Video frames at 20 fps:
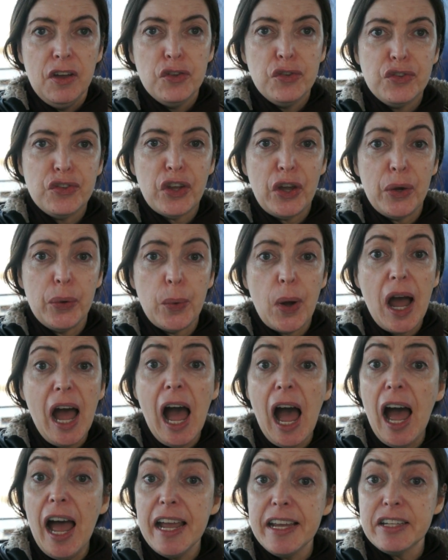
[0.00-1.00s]
So
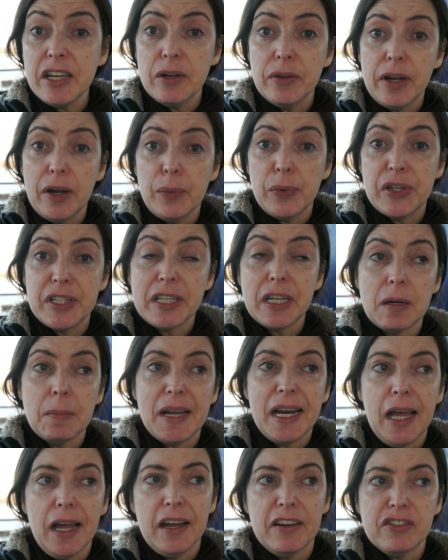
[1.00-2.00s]
I don't know what it's going to
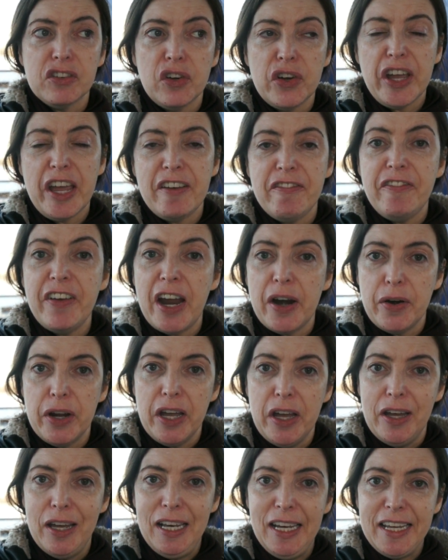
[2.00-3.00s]
be like. I've got here
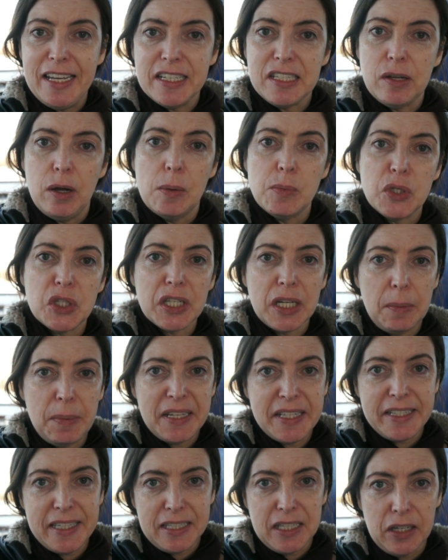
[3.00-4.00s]
very early, so I'm just going to
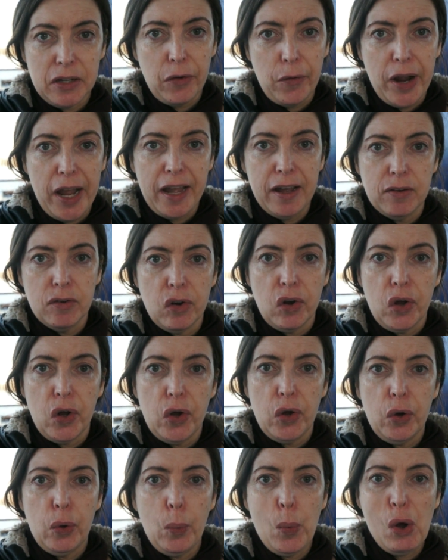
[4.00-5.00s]
be sitting around
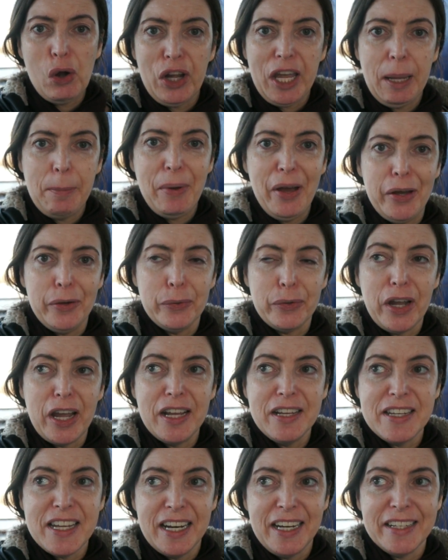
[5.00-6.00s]
on a wonky boat
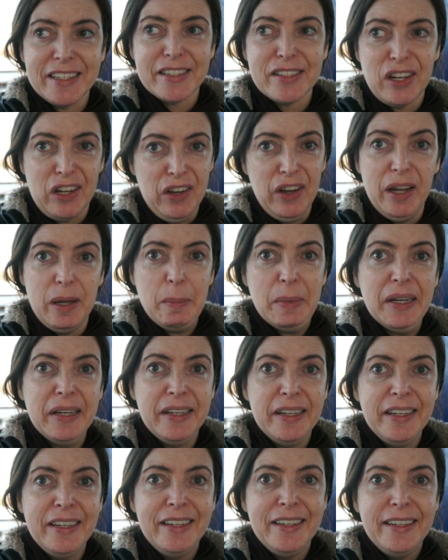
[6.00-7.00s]
until it's time.
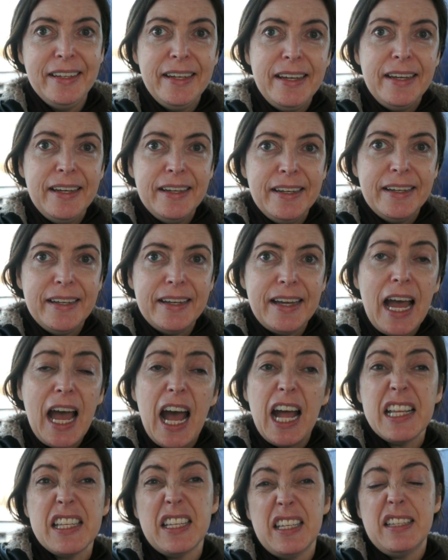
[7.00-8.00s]

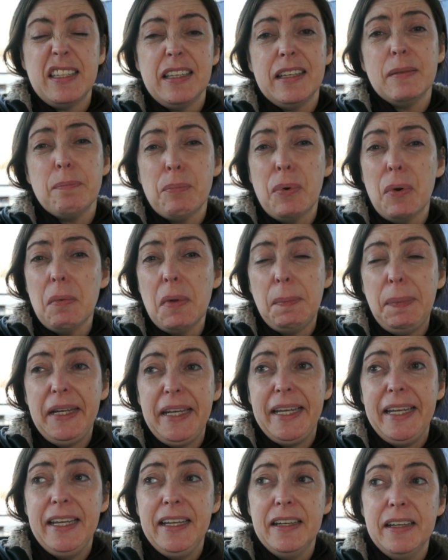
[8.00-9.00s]
It's
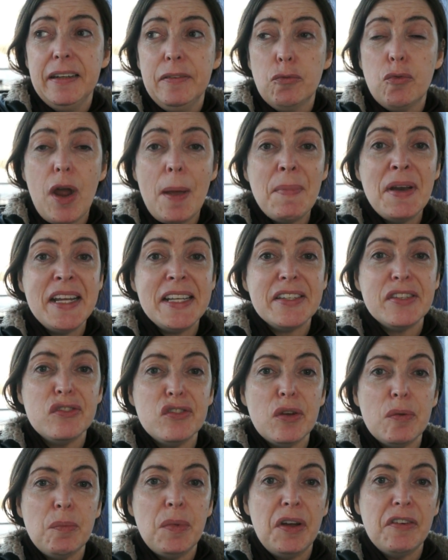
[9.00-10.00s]
probably
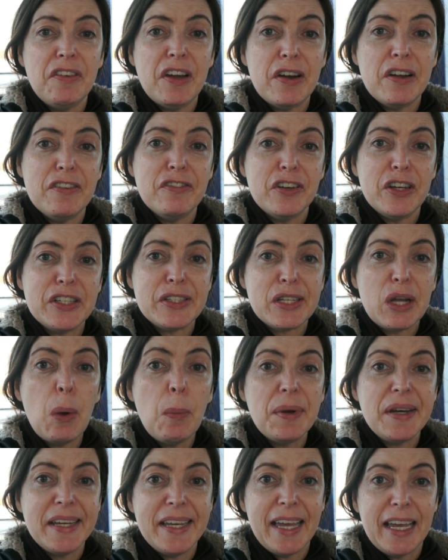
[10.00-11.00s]
reminiscent of my very first
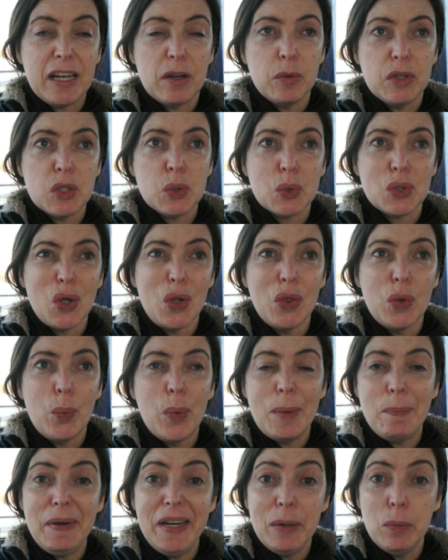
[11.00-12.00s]
comedy gig, which was on the
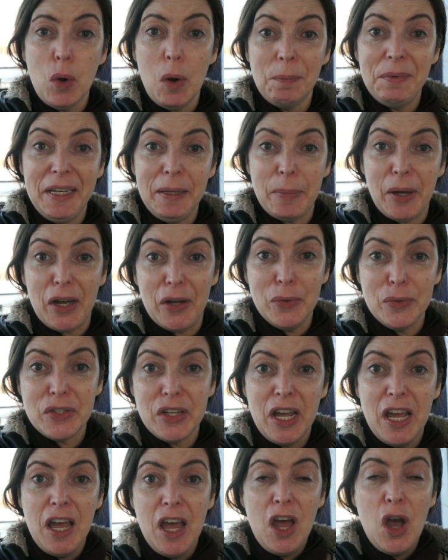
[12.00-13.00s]
Wibbly Wobbly boat,
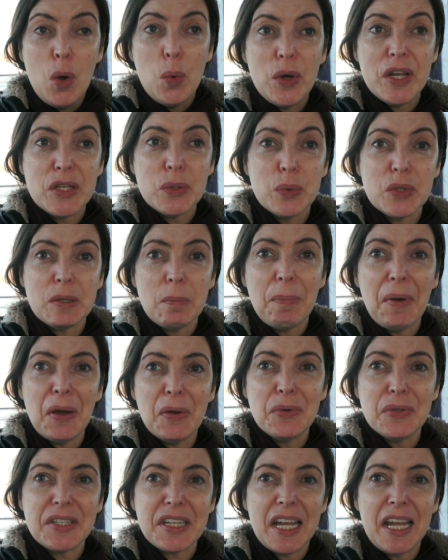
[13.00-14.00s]
which was a
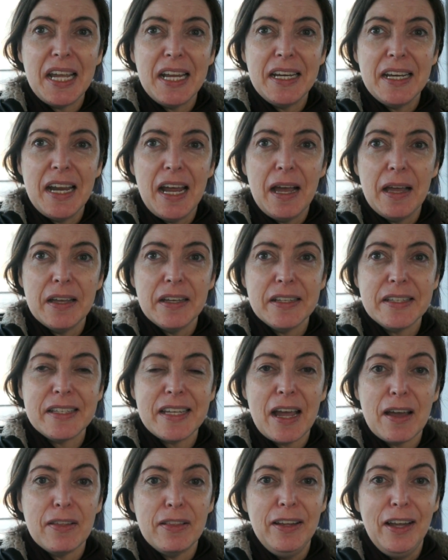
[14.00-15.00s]
boat in
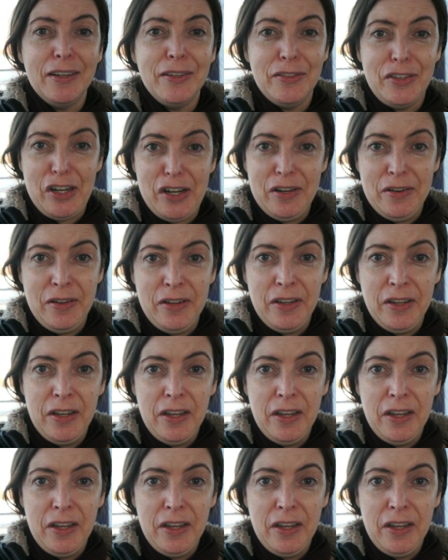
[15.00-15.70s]
South London.